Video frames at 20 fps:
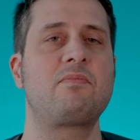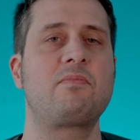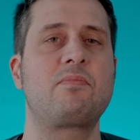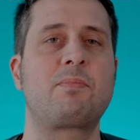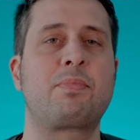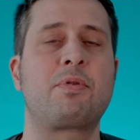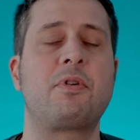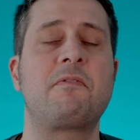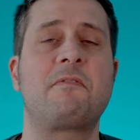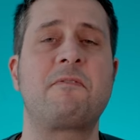
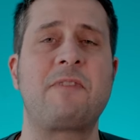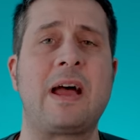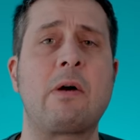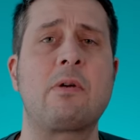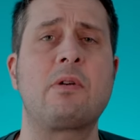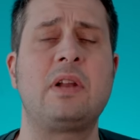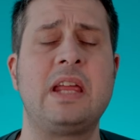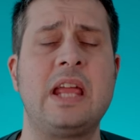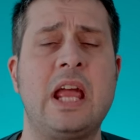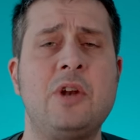
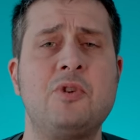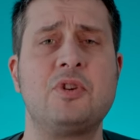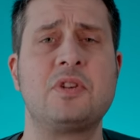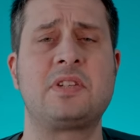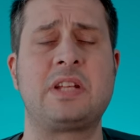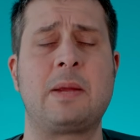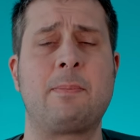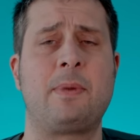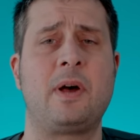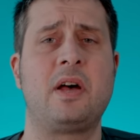profoundly
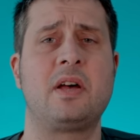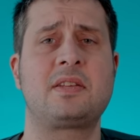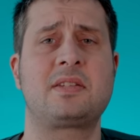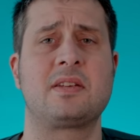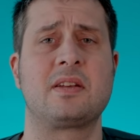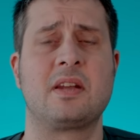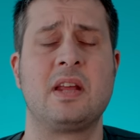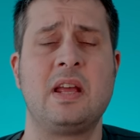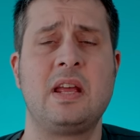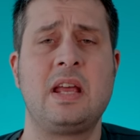interesting
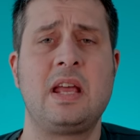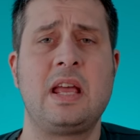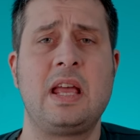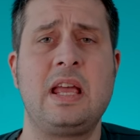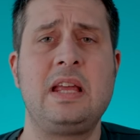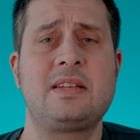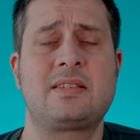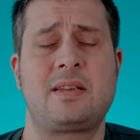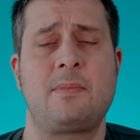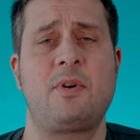person.
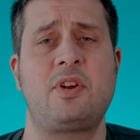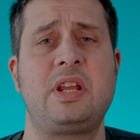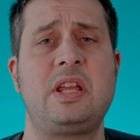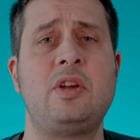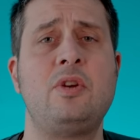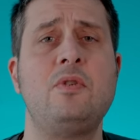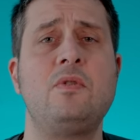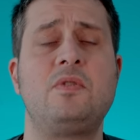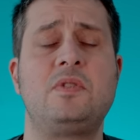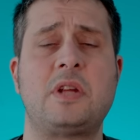He's somebody
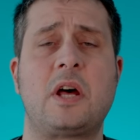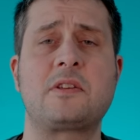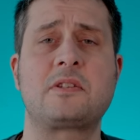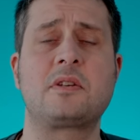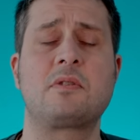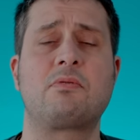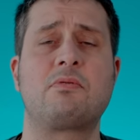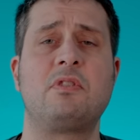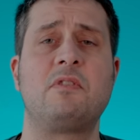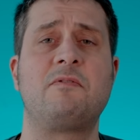who
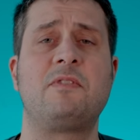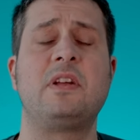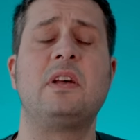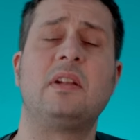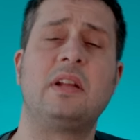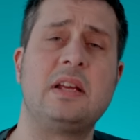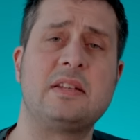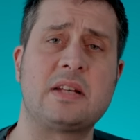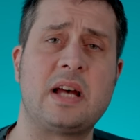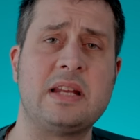doesn't reveal
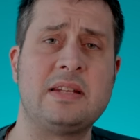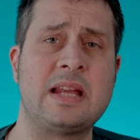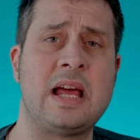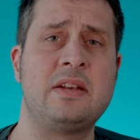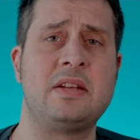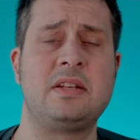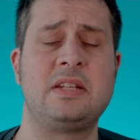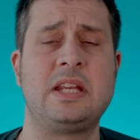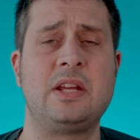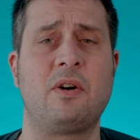his
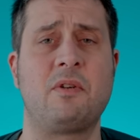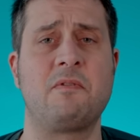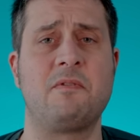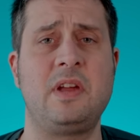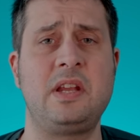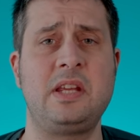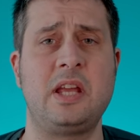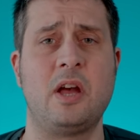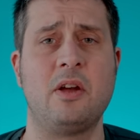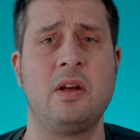identity on
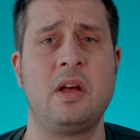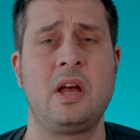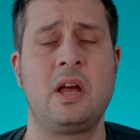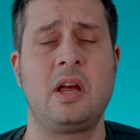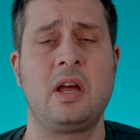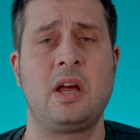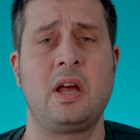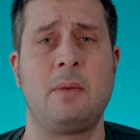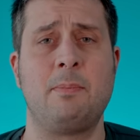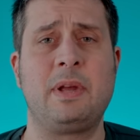video
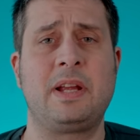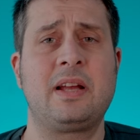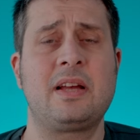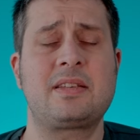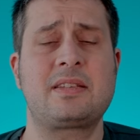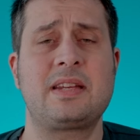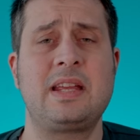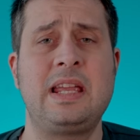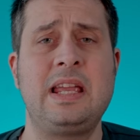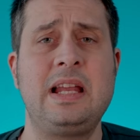
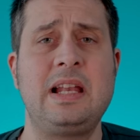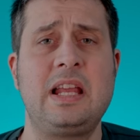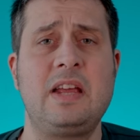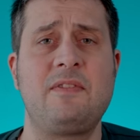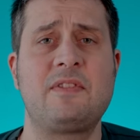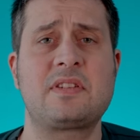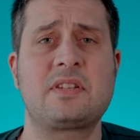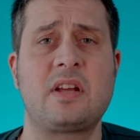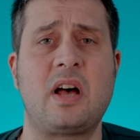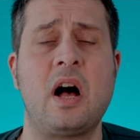because he
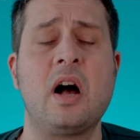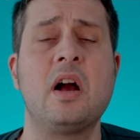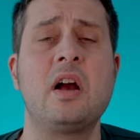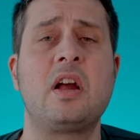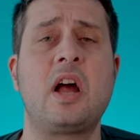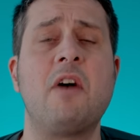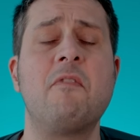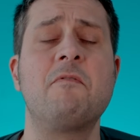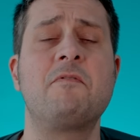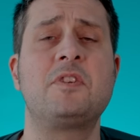lives
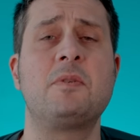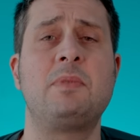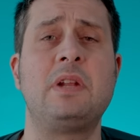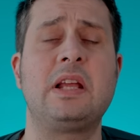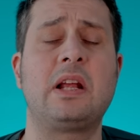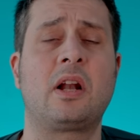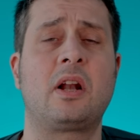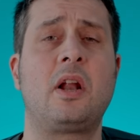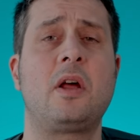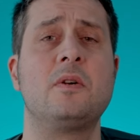uncomfortably
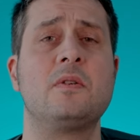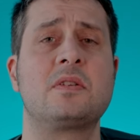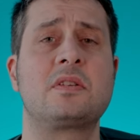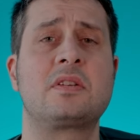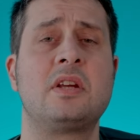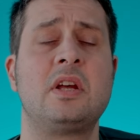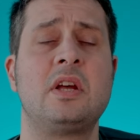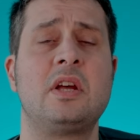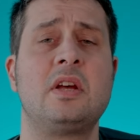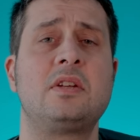close
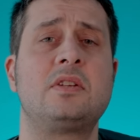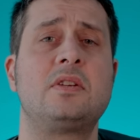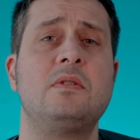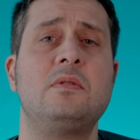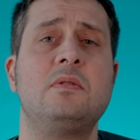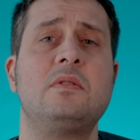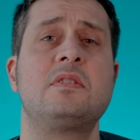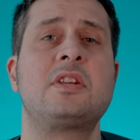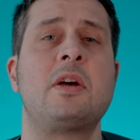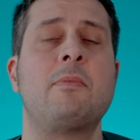
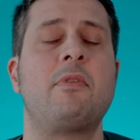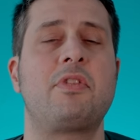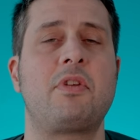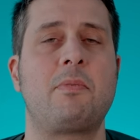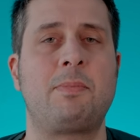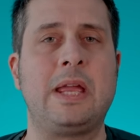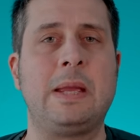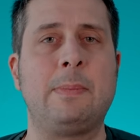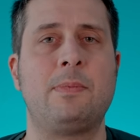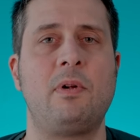to some of the
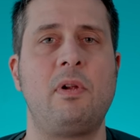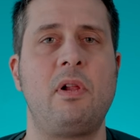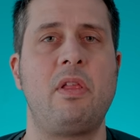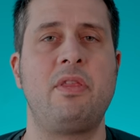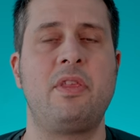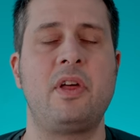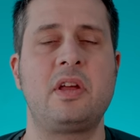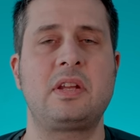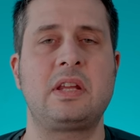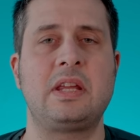people
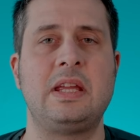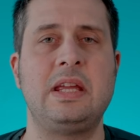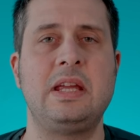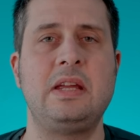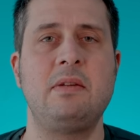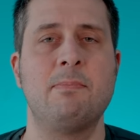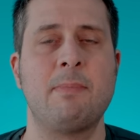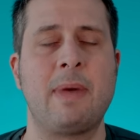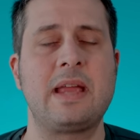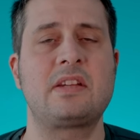that
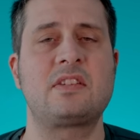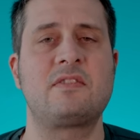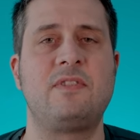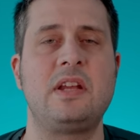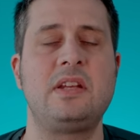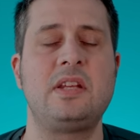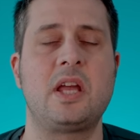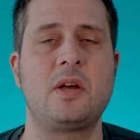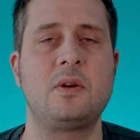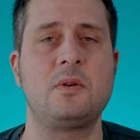he makes
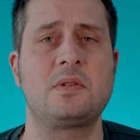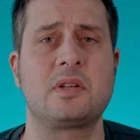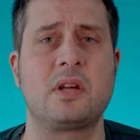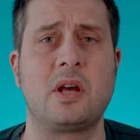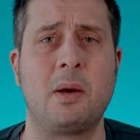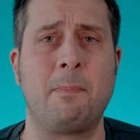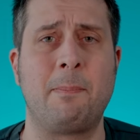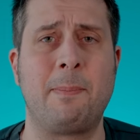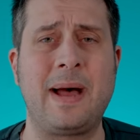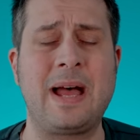videos
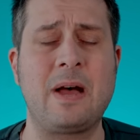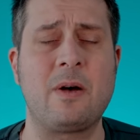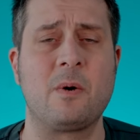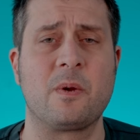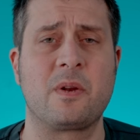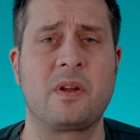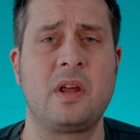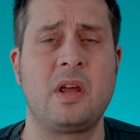about.